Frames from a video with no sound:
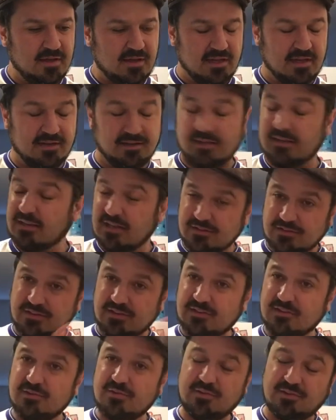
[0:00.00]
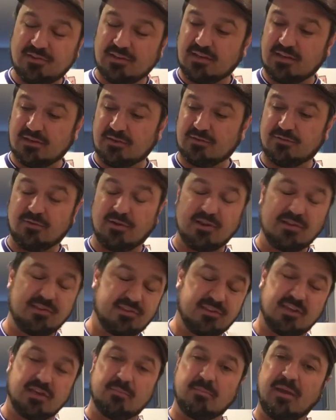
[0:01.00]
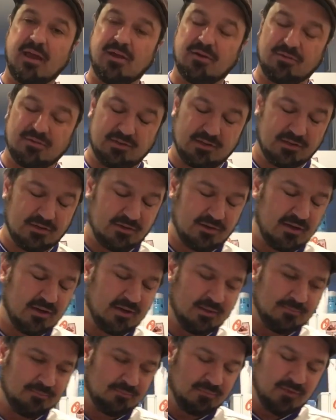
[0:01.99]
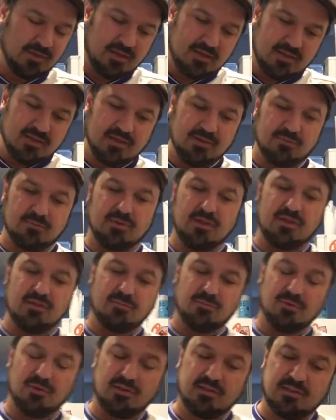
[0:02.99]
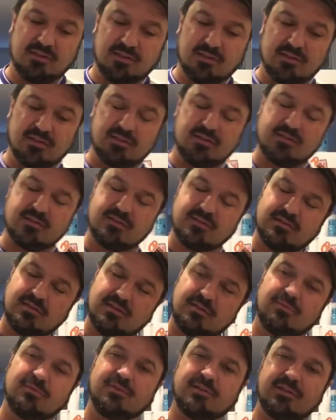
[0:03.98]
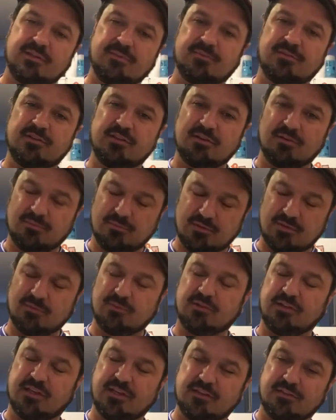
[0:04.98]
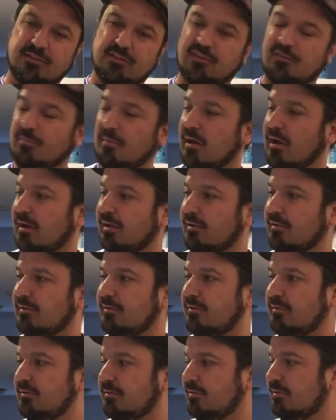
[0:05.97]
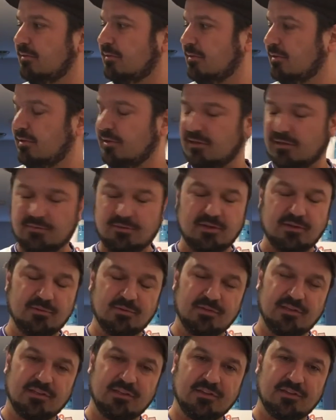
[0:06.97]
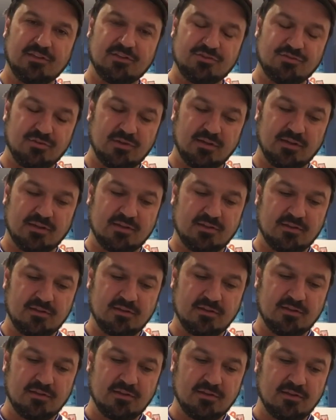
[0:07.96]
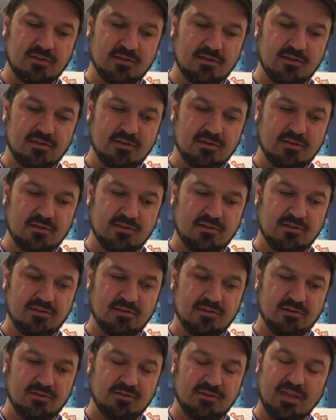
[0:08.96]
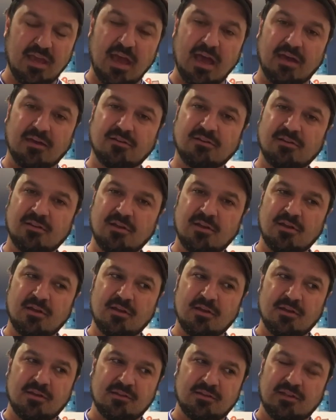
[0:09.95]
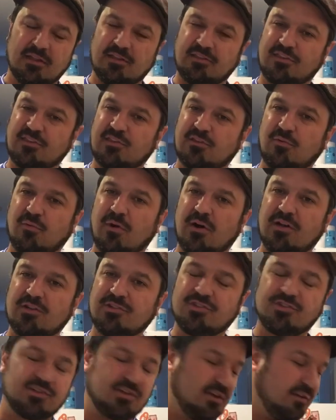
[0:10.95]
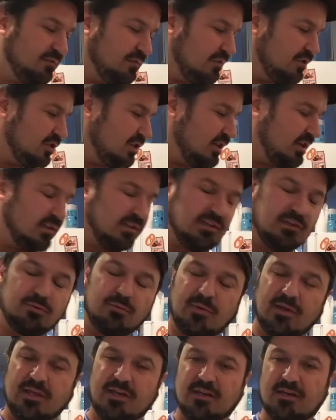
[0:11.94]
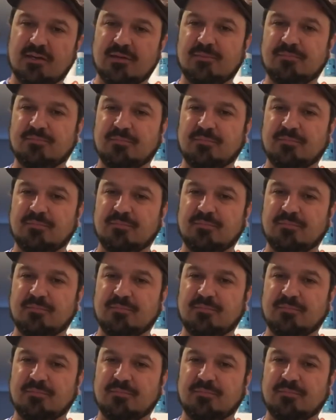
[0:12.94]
And I didn't use a crazy amount, it really hit the spot. It really did the trick. So yeah, That's Squanch Fijian Lawena.